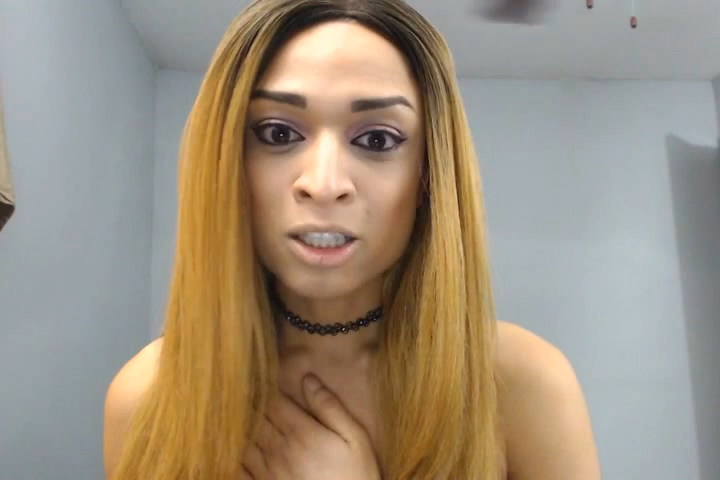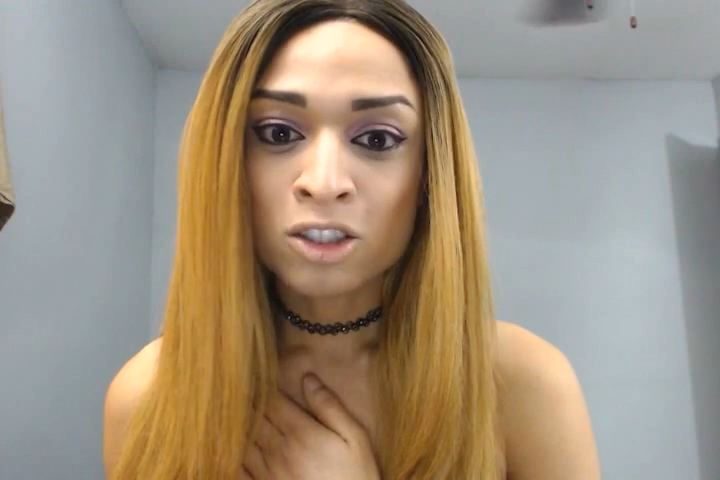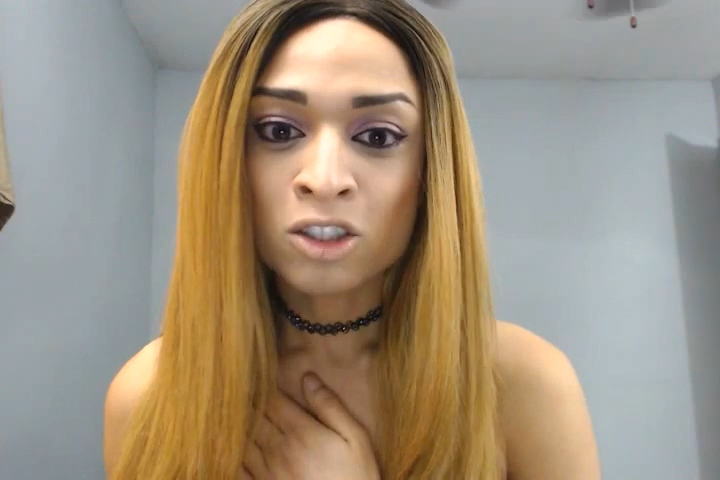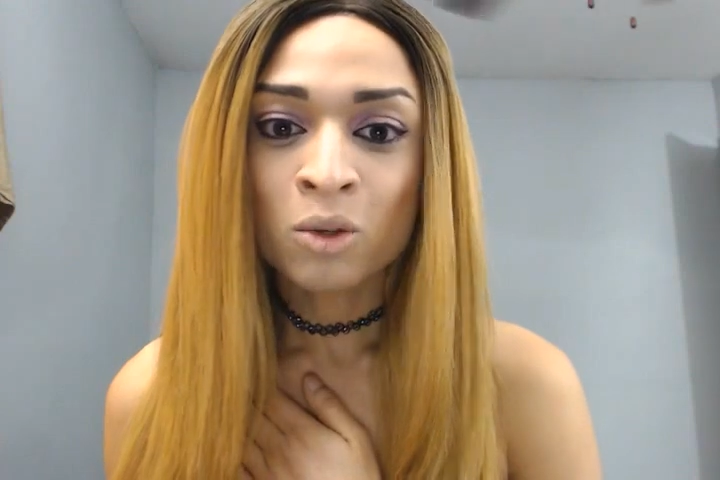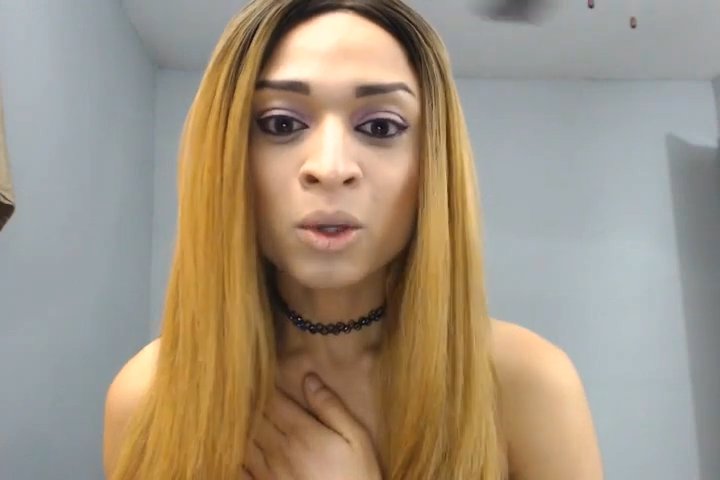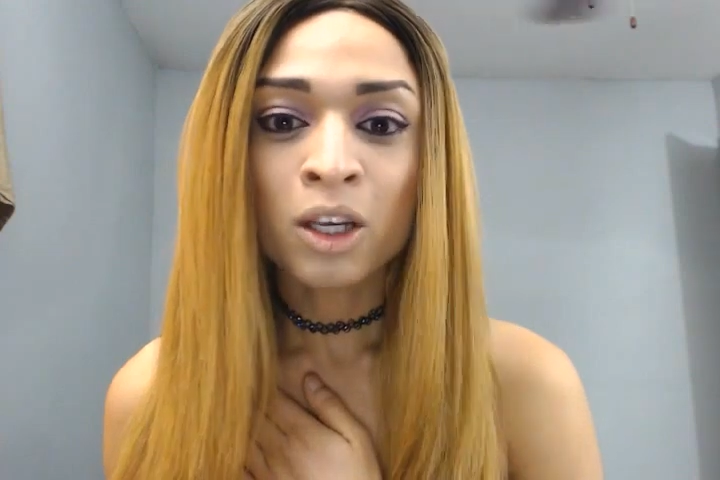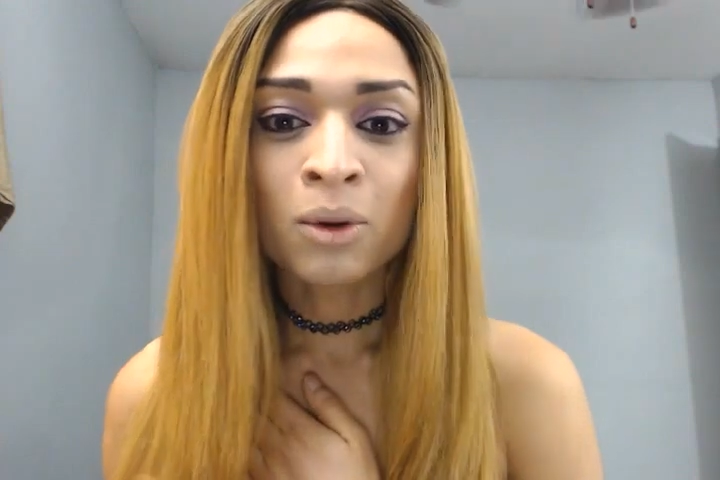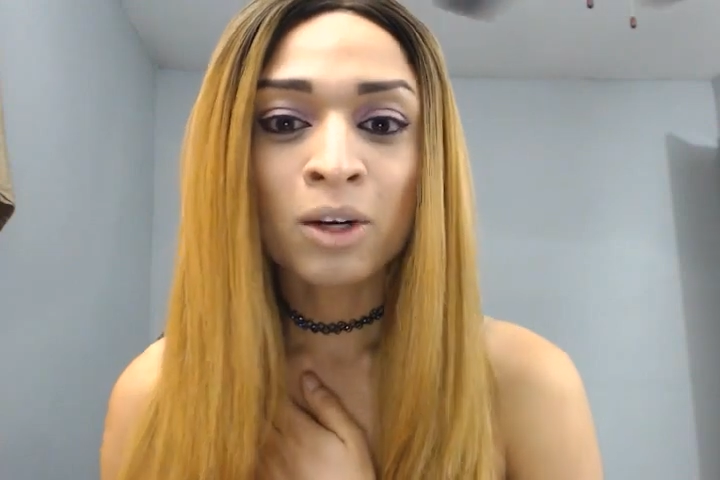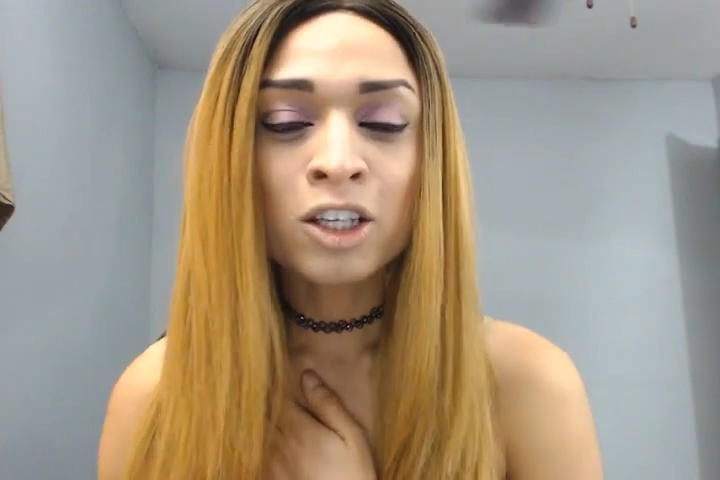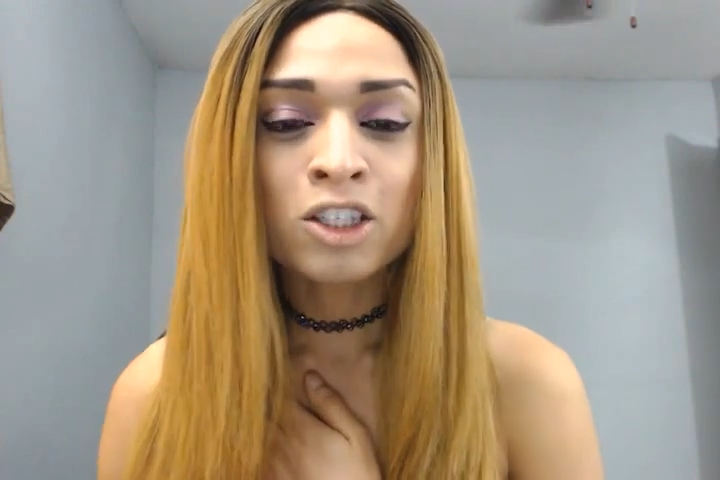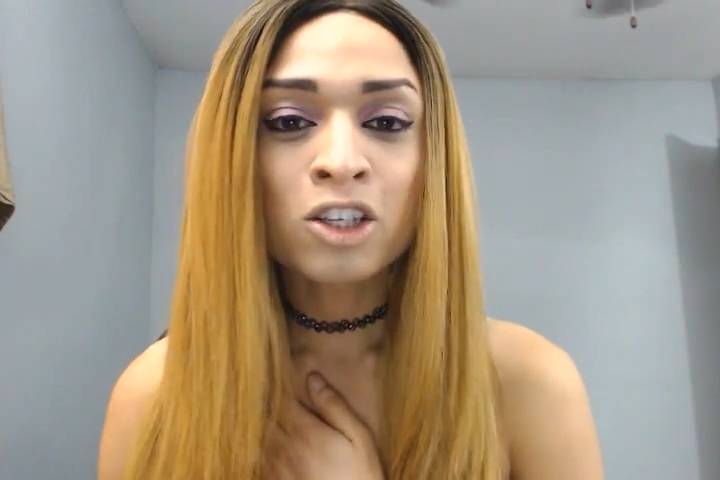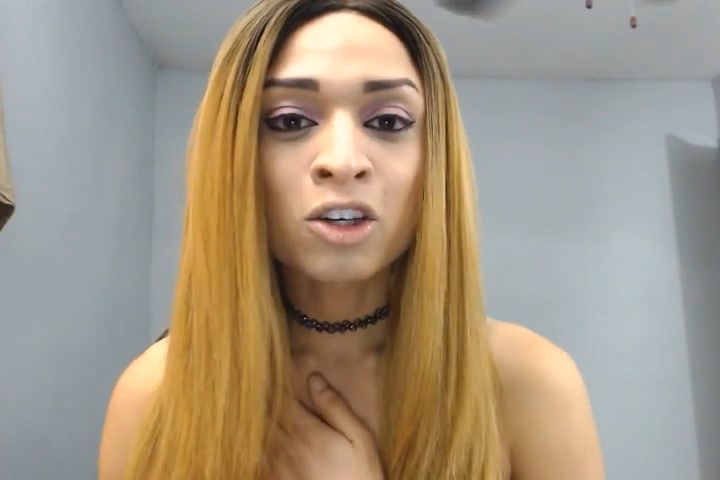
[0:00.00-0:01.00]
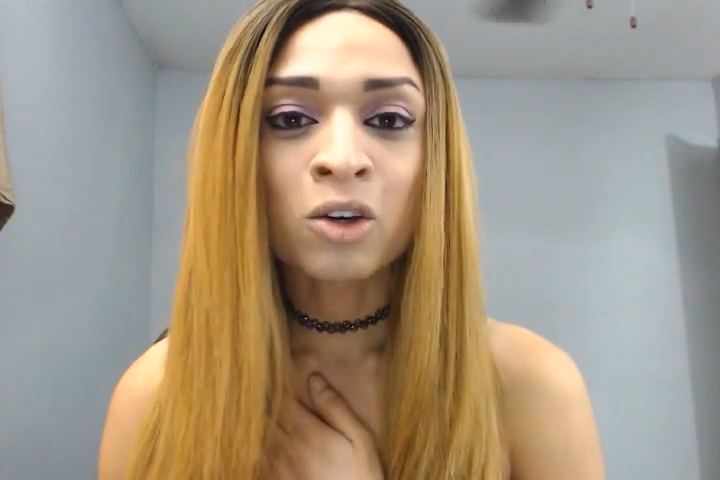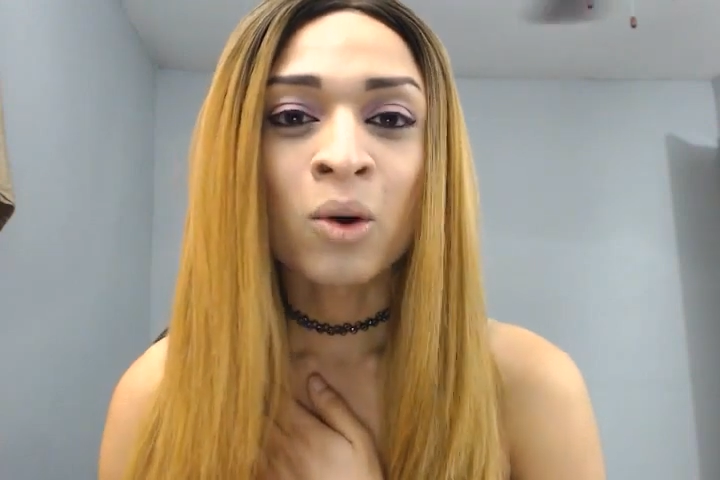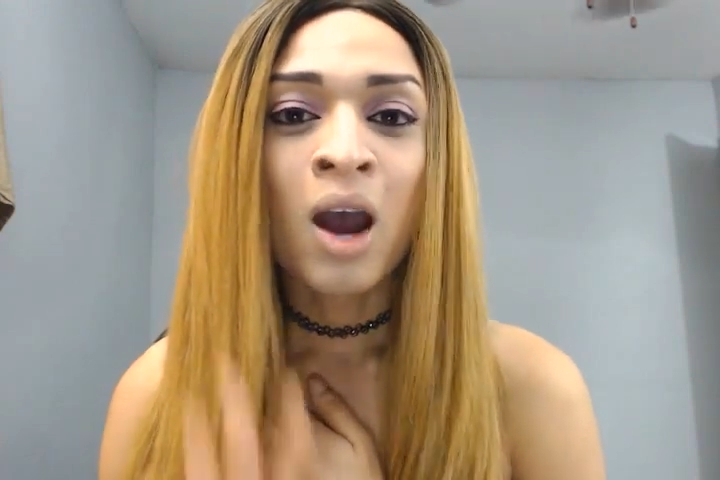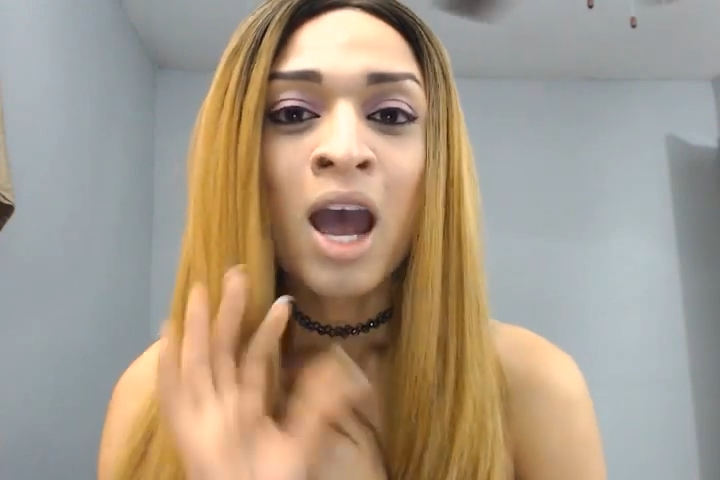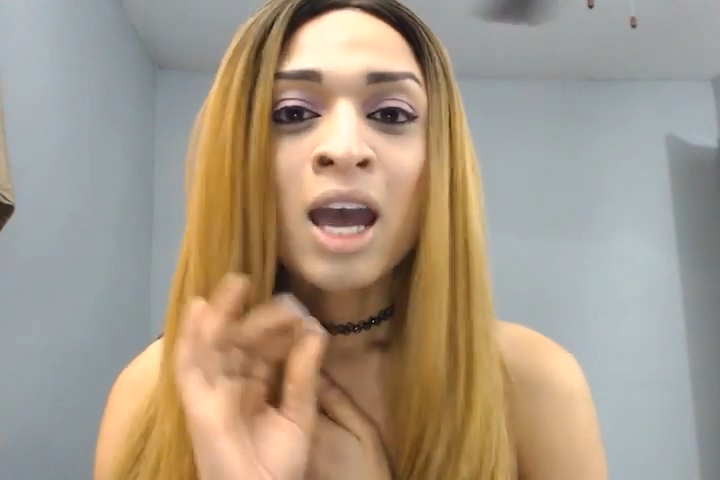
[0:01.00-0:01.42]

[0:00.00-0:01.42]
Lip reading: So what you want to do